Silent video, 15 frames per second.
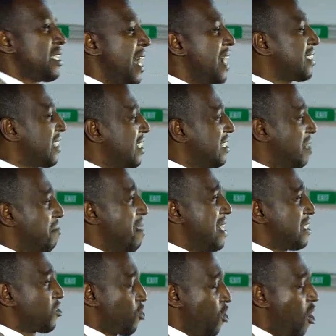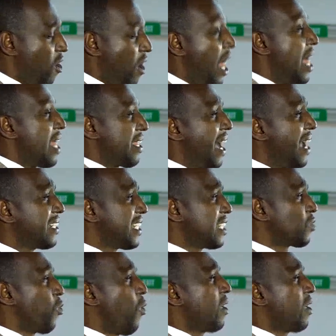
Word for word: That is a man's role. That is